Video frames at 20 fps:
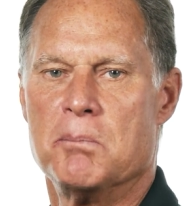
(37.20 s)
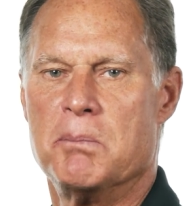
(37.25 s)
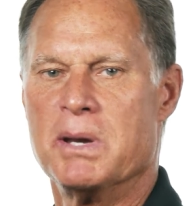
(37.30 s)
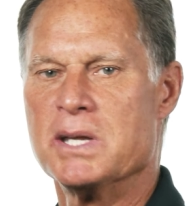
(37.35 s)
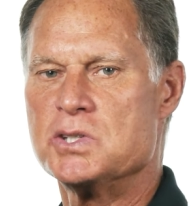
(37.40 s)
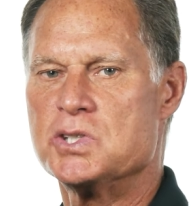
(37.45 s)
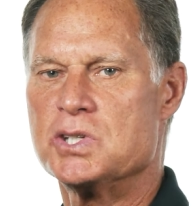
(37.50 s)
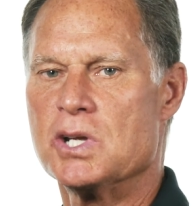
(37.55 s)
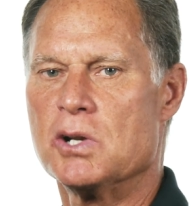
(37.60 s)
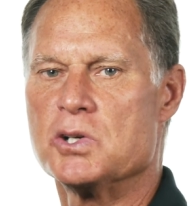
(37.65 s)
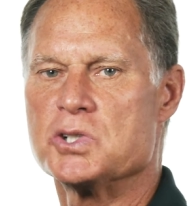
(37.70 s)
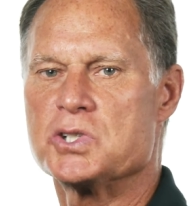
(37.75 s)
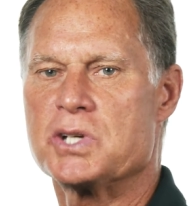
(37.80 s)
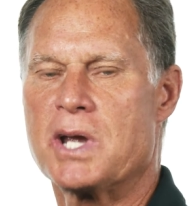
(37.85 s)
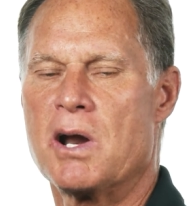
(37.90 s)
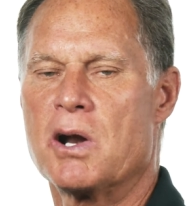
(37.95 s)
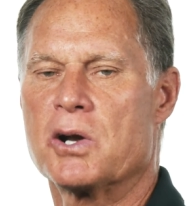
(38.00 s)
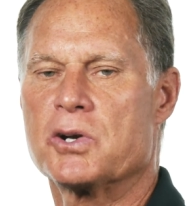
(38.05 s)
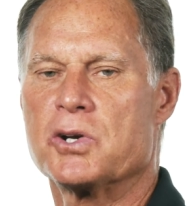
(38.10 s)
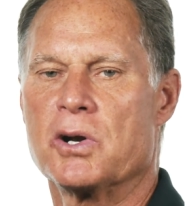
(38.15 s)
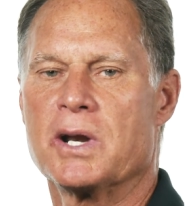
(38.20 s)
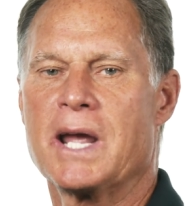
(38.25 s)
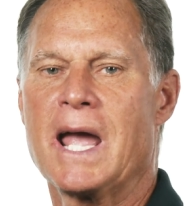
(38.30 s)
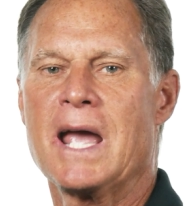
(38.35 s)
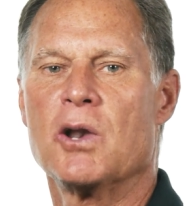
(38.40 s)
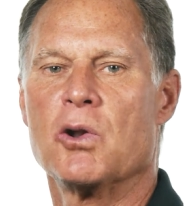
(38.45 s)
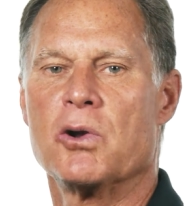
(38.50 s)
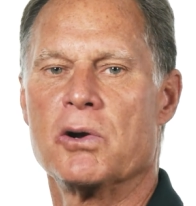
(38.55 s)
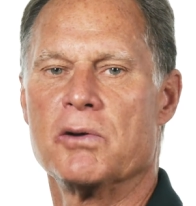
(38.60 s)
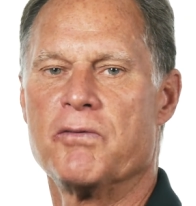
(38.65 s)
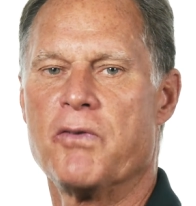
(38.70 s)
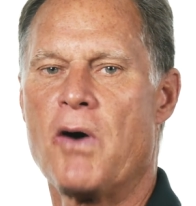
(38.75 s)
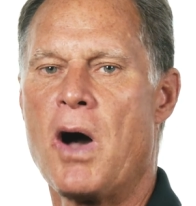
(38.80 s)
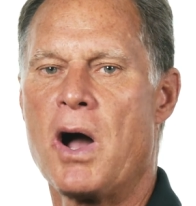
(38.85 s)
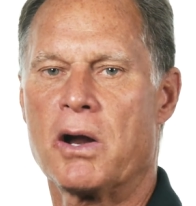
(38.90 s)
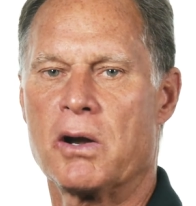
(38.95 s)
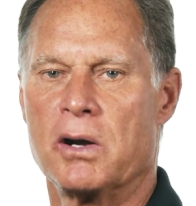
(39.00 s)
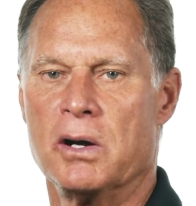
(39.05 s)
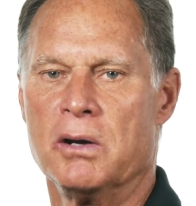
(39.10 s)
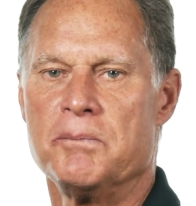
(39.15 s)
Ben Stiller's character, Gaylord
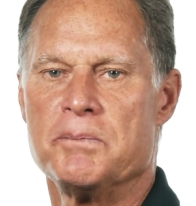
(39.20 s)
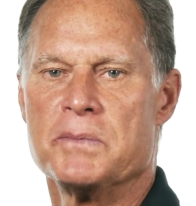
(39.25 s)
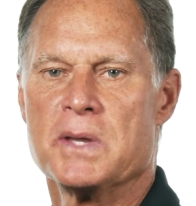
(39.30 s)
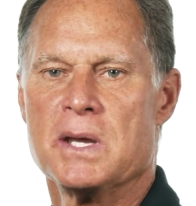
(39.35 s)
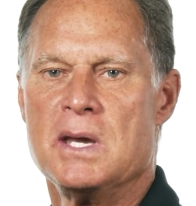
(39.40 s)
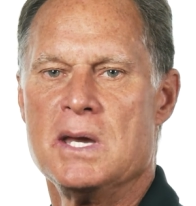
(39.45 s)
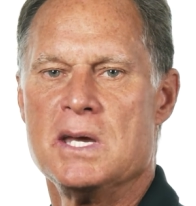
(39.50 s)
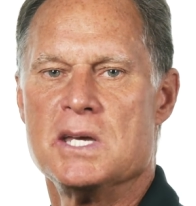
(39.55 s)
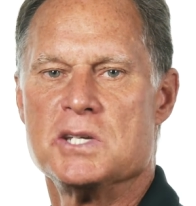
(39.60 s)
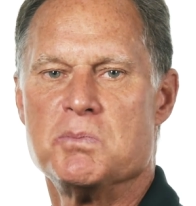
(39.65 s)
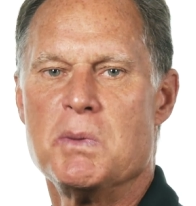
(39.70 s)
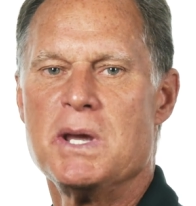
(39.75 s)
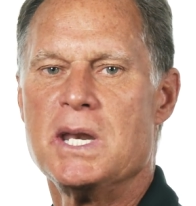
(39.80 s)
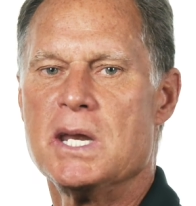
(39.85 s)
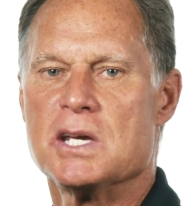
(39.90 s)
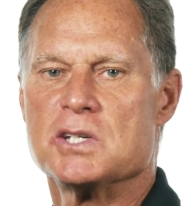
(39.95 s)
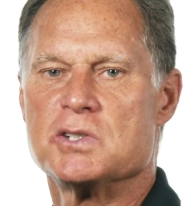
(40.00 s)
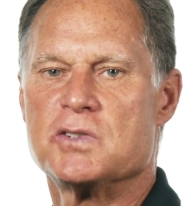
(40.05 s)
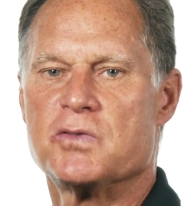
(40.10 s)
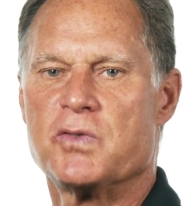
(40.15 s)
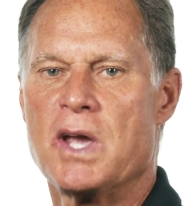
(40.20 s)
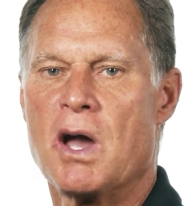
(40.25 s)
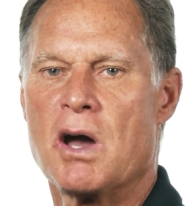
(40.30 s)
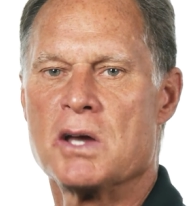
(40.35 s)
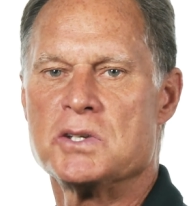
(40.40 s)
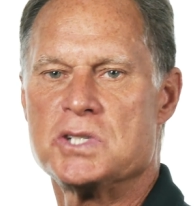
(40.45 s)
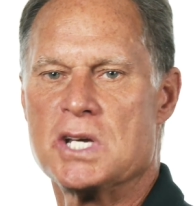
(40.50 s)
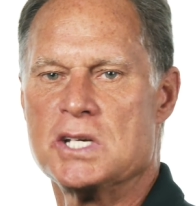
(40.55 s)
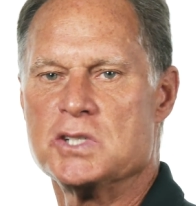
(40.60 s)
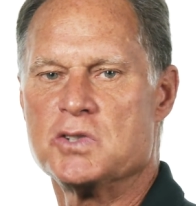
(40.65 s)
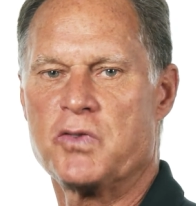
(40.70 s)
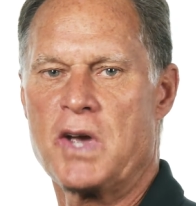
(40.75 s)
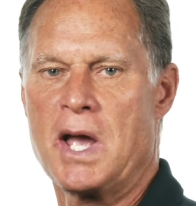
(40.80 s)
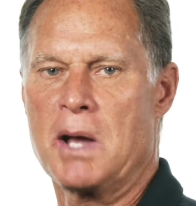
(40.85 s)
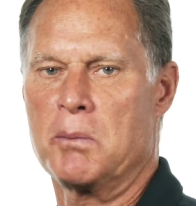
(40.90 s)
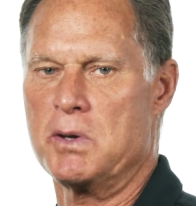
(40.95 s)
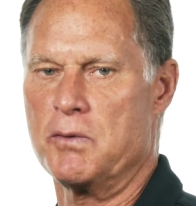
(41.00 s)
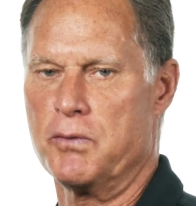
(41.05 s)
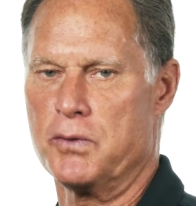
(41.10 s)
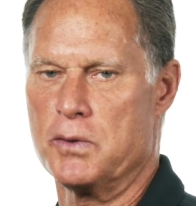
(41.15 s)
Fokker, is meeting his fiance's
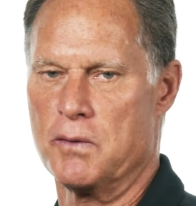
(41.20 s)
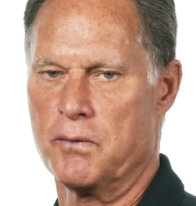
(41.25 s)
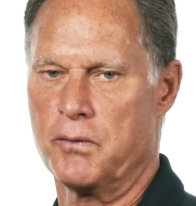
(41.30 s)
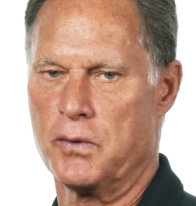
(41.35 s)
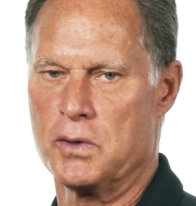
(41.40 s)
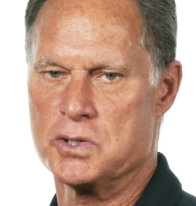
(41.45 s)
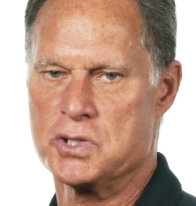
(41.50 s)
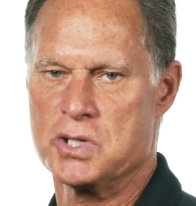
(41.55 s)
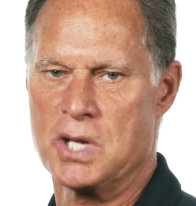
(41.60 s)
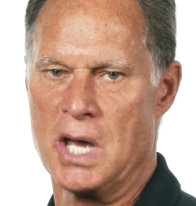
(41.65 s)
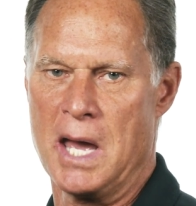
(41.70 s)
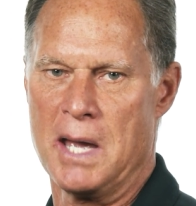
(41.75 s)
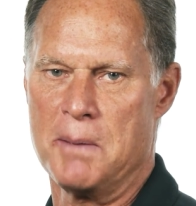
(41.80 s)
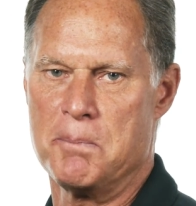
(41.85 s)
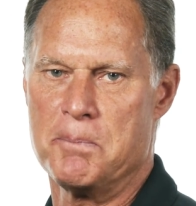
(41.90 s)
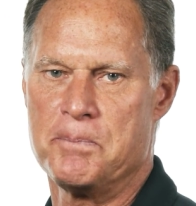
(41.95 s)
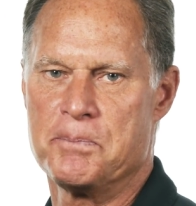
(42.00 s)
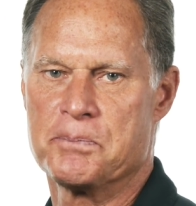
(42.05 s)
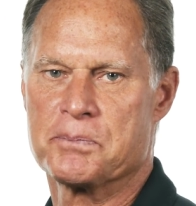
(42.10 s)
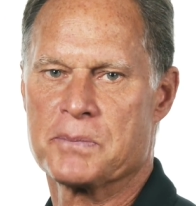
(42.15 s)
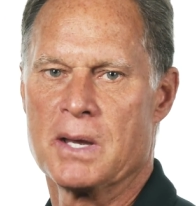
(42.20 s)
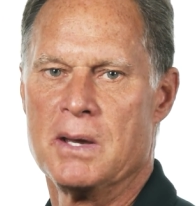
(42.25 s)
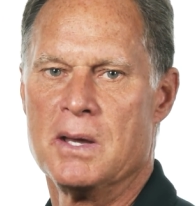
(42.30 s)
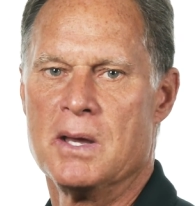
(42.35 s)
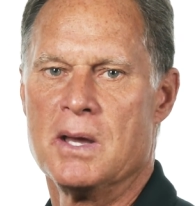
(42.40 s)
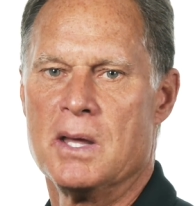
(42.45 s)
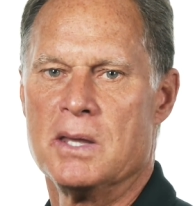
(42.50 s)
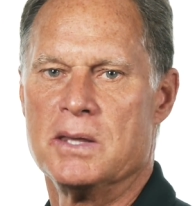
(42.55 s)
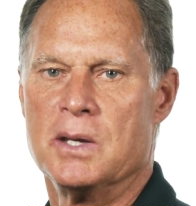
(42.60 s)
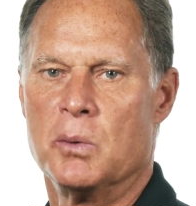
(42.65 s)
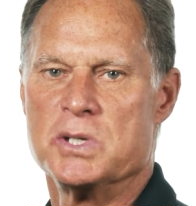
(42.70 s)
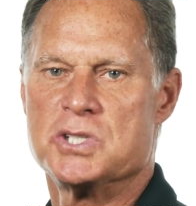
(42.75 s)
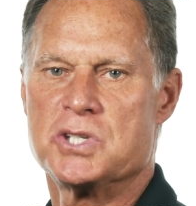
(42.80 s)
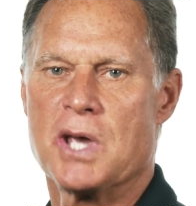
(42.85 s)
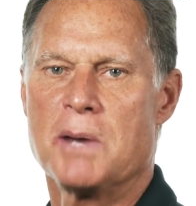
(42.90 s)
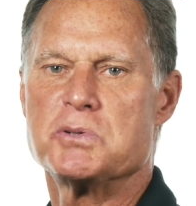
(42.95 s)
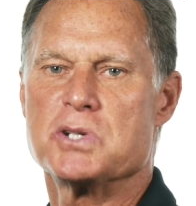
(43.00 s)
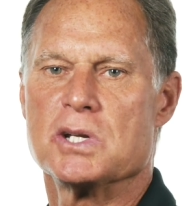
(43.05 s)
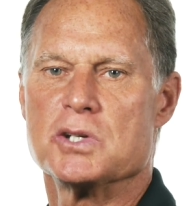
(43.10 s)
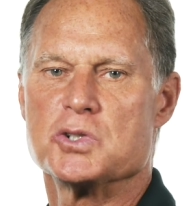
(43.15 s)
family for the first time. Their
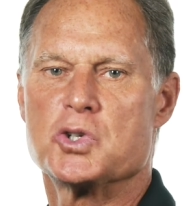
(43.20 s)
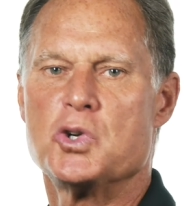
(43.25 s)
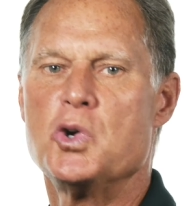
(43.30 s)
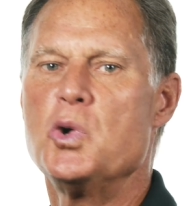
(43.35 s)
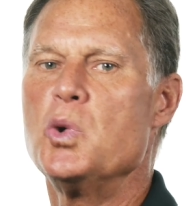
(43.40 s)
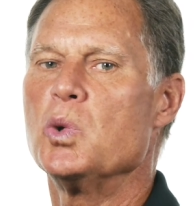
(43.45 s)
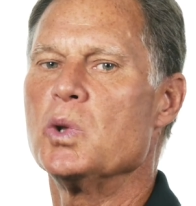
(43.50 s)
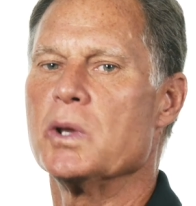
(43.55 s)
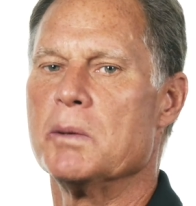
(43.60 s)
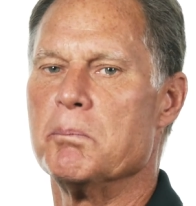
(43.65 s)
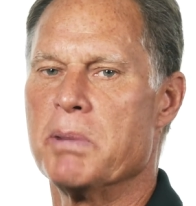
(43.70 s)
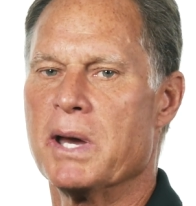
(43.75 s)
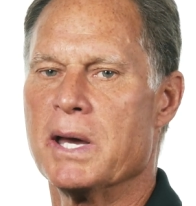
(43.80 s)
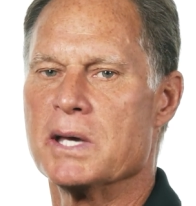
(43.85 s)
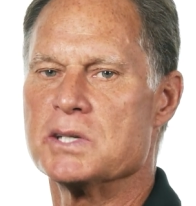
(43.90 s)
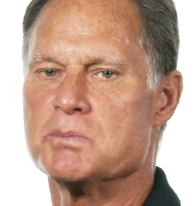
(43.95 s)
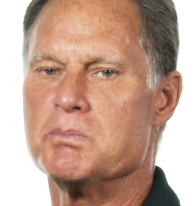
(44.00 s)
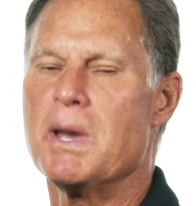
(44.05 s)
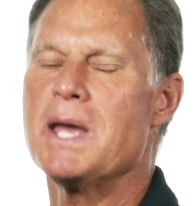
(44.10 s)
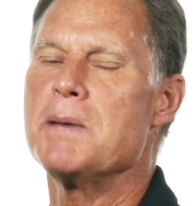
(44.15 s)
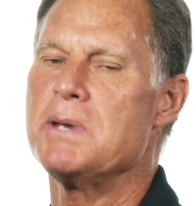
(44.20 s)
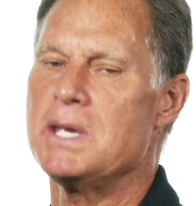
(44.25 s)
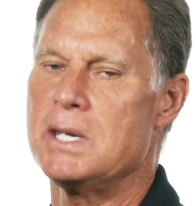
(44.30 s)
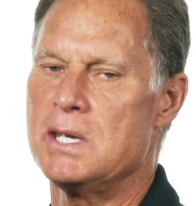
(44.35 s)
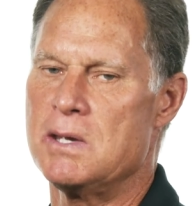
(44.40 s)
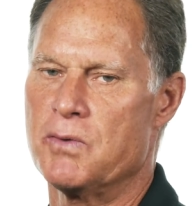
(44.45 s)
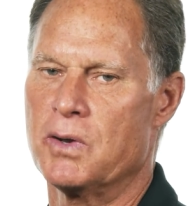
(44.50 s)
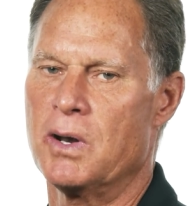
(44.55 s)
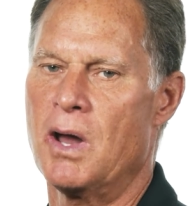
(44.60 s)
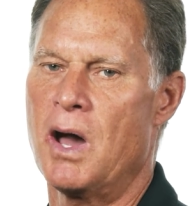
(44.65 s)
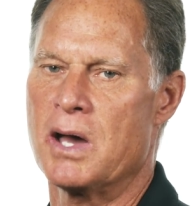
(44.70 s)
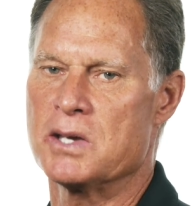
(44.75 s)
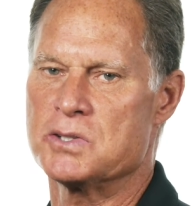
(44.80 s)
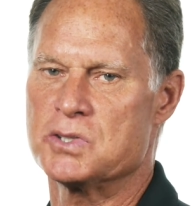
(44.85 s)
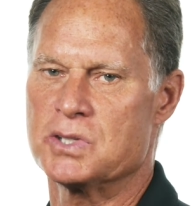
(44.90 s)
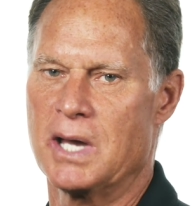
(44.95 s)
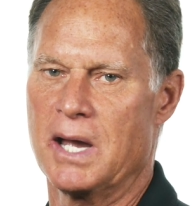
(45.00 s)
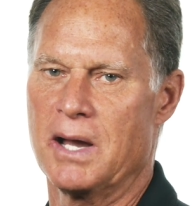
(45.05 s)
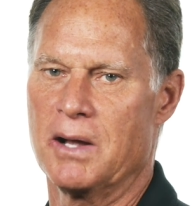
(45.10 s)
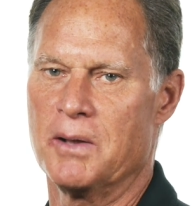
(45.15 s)
reception is cool at best, maybe even
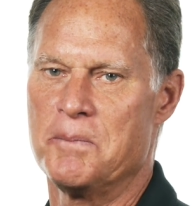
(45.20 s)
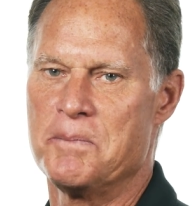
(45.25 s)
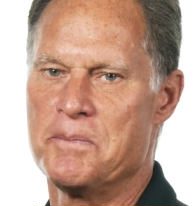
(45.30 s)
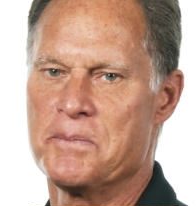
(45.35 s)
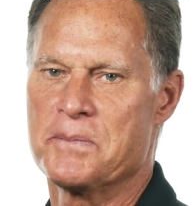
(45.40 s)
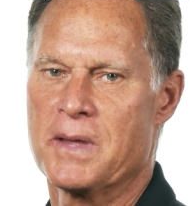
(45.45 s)
hostile.